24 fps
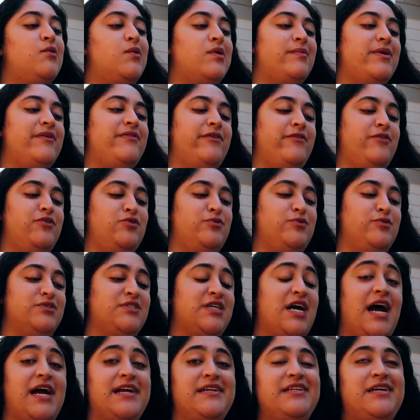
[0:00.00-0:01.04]
one of my favorite YouTubers
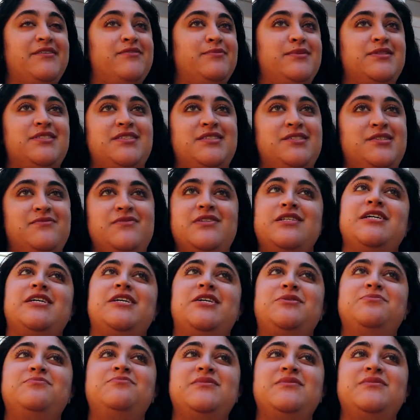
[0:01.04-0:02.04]
that I never miss a single video